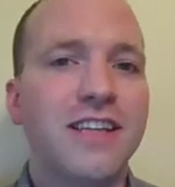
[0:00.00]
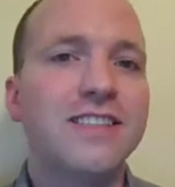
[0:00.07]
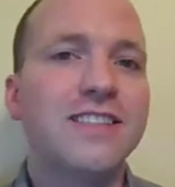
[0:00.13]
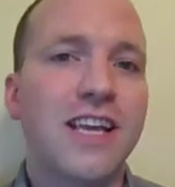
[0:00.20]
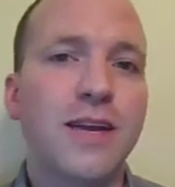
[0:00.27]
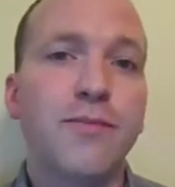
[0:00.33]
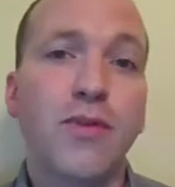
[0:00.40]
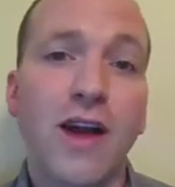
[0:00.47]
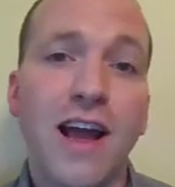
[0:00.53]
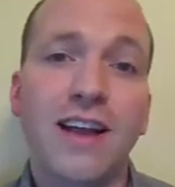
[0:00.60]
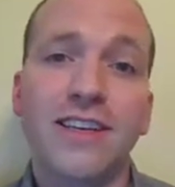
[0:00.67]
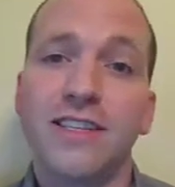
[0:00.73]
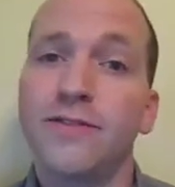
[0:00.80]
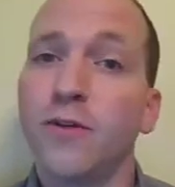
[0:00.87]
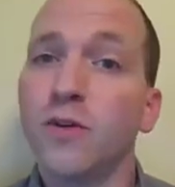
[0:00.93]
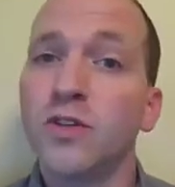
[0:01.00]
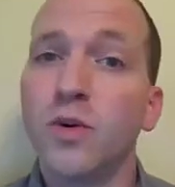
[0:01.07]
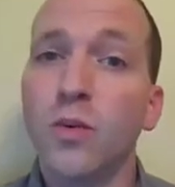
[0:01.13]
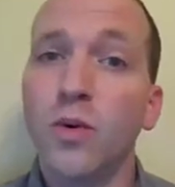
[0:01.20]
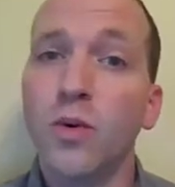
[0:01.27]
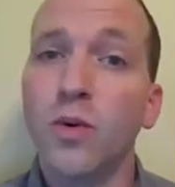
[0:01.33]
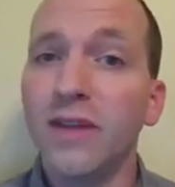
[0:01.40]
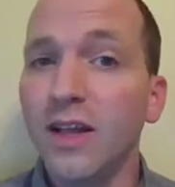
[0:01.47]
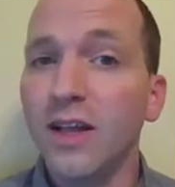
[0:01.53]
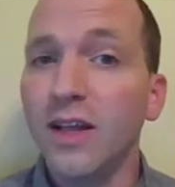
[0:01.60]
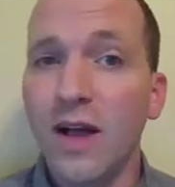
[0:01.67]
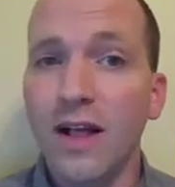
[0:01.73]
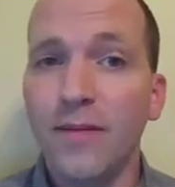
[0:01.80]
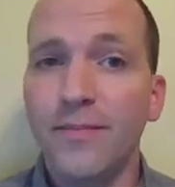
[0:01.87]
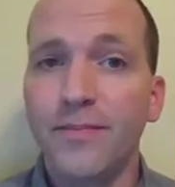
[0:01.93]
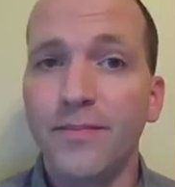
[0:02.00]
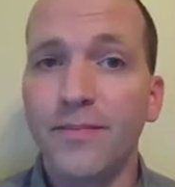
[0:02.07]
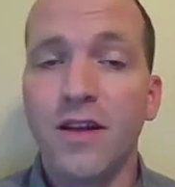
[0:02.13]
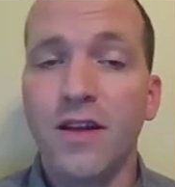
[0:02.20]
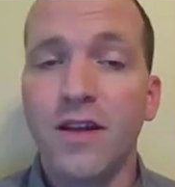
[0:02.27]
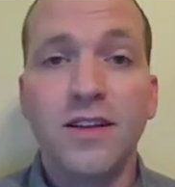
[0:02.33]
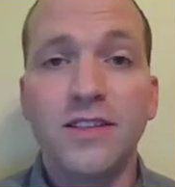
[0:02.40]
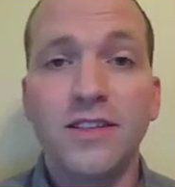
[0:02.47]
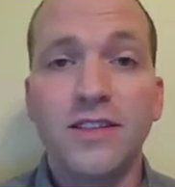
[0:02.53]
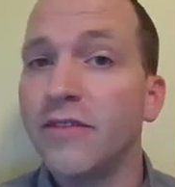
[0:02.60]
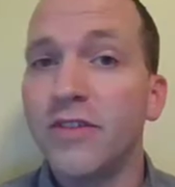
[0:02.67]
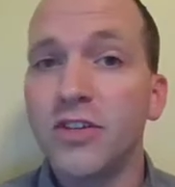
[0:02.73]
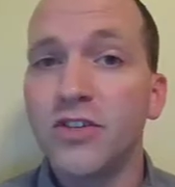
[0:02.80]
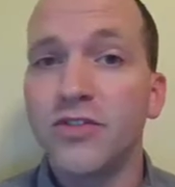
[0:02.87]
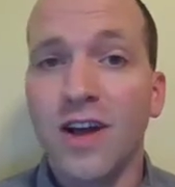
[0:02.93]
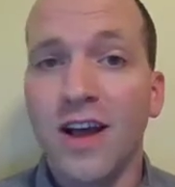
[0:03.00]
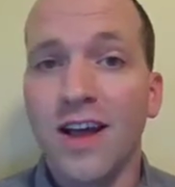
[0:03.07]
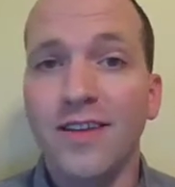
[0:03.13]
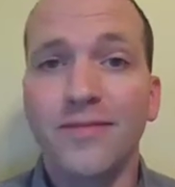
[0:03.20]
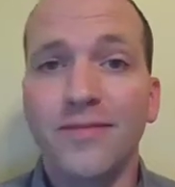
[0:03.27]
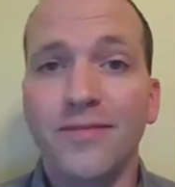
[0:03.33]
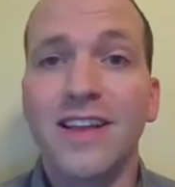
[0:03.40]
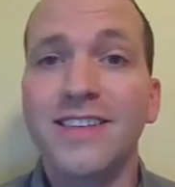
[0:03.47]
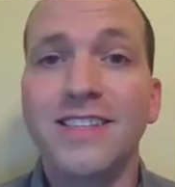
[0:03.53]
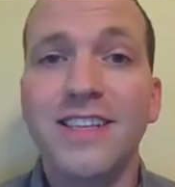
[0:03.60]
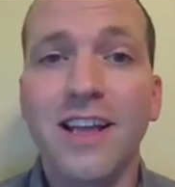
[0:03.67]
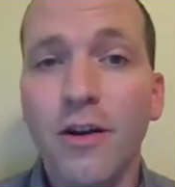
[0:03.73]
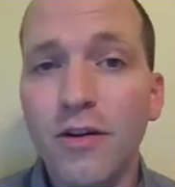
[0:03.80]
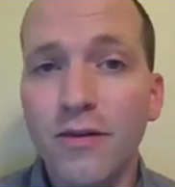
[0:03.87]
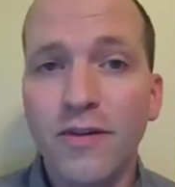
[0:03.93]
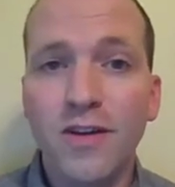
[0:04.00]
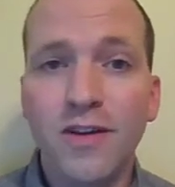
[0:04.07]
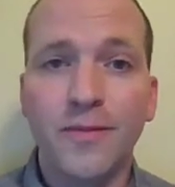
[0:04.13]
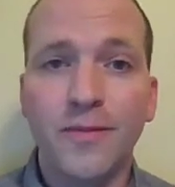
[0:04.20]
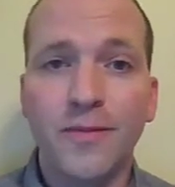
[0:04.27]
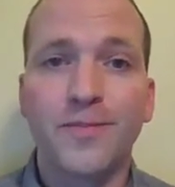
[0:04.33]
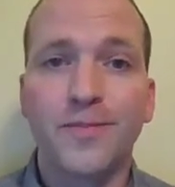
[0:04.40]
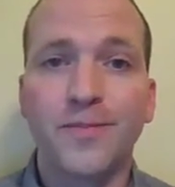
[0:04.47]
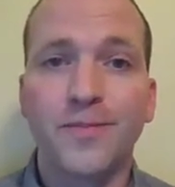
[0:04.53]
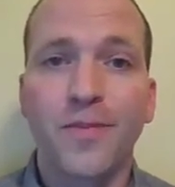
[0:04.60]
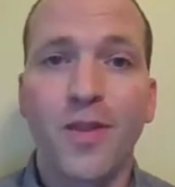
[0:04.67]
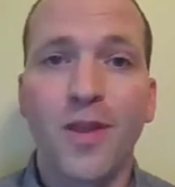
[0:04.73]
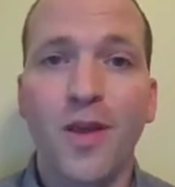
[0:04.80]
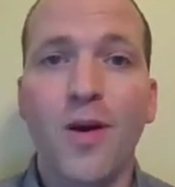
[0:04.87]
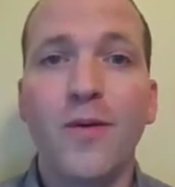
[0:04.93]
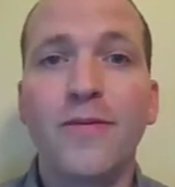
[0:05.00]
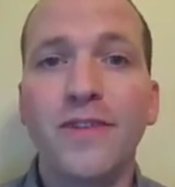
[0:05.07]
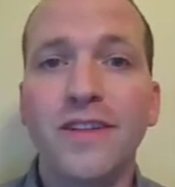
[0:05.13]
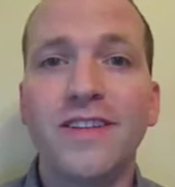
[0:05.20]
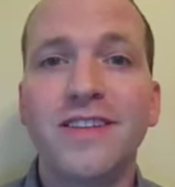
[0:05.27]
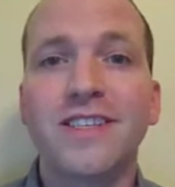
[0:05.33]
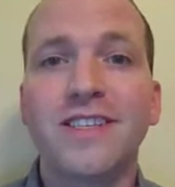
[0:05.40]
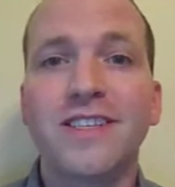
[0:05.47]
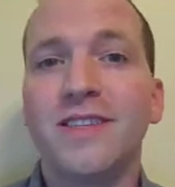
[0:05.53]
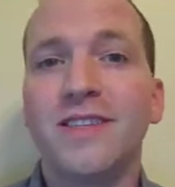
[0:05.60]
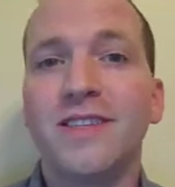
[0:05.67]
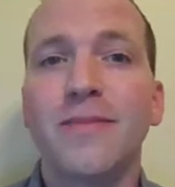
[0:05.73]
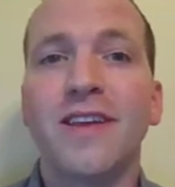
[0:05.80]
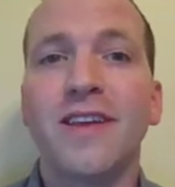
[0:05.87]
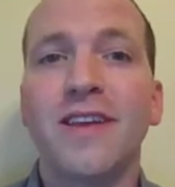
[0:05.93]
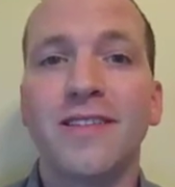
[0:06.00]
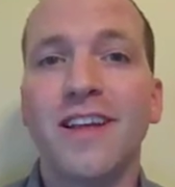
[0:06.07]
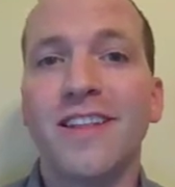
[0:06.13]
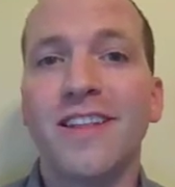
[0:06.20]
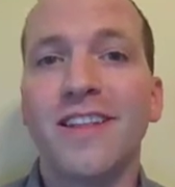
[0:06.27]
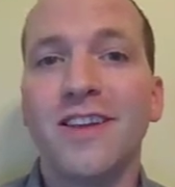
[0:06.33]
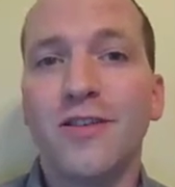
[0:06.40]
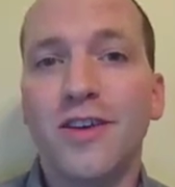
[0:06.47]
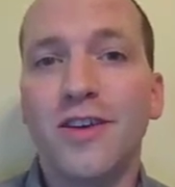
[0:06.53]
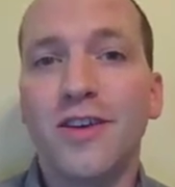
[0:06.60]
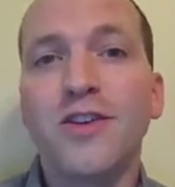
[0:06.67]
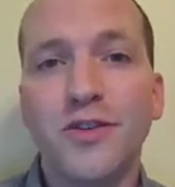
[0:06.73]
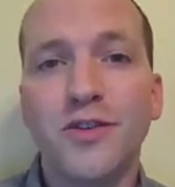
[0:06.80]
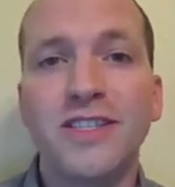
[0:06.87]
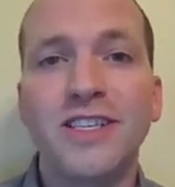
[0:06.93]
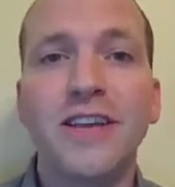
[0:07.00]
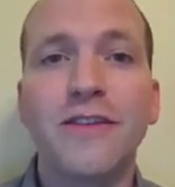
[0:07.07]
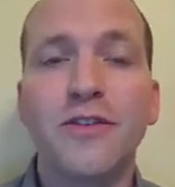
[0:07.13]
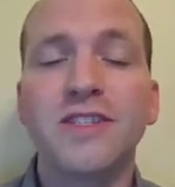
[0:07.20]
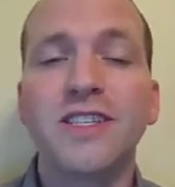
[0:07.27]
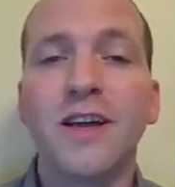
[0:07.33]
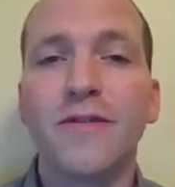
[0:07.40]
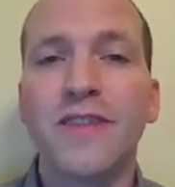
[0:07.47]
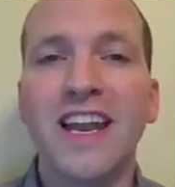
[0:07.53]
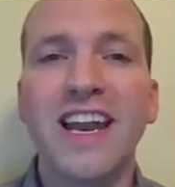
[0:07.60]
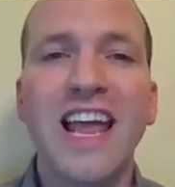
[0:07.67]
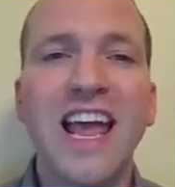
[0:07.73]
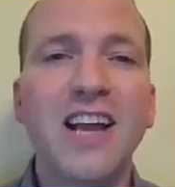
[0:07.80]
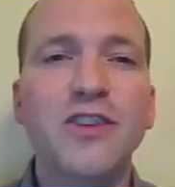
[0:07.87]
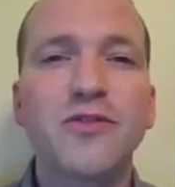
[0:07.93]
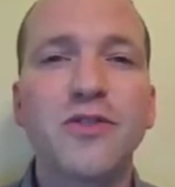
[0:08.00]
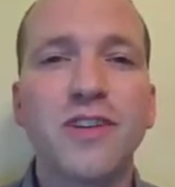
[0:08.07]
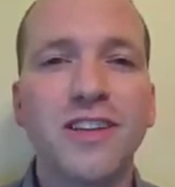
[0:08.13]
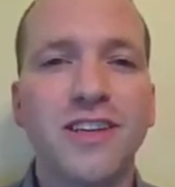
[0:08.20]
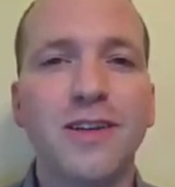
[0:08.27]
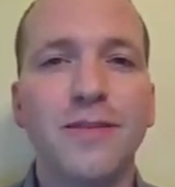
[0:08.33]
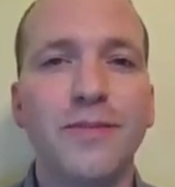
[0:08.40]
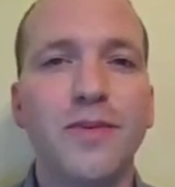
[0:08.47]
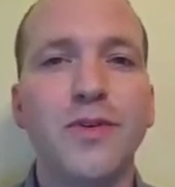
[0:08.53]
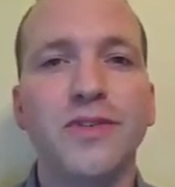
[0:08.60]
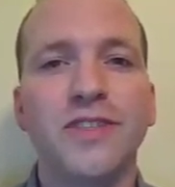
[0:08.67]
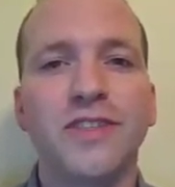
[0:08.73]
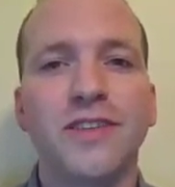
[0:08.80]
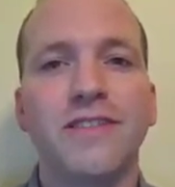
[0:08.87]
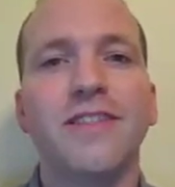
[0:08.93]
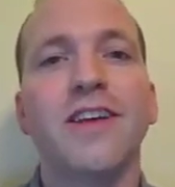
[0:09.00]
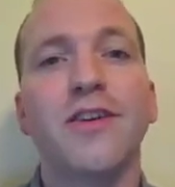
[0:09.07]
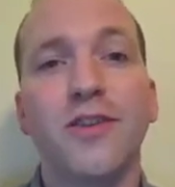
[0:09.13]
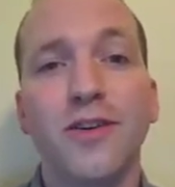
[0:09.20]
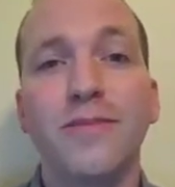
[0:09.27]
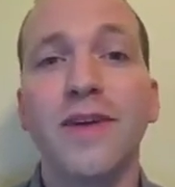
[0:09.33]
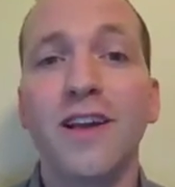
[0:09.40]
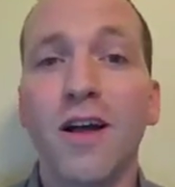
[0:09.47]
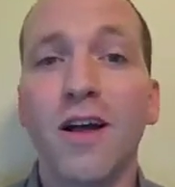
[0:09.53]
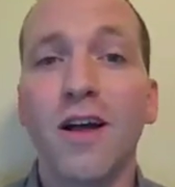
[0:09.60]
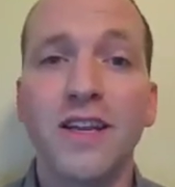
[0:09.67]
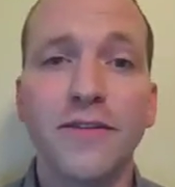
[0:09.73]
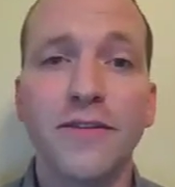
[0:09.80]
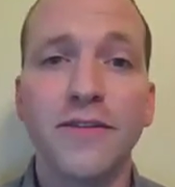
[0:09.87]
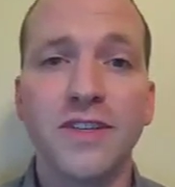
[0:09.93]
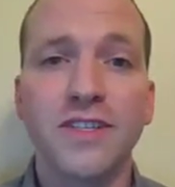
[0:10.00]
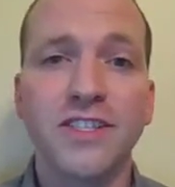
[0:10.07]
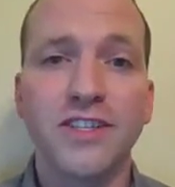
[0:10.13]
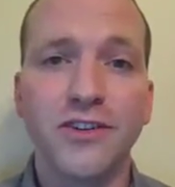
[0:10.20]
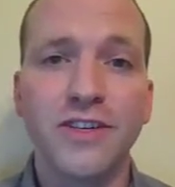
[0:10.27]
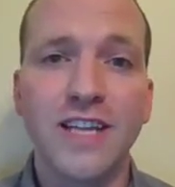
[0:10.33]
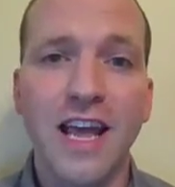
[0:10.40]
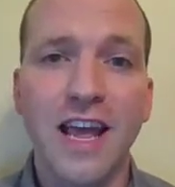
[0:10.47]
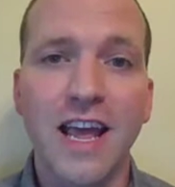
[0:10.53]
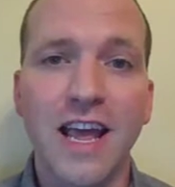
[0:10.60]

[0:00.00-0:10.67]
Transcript: take practice for it to work really well. So give it a try and see how you feel. Hopefully this can be something that you can use to give yourself that extra little boost that could make all the difference to your day.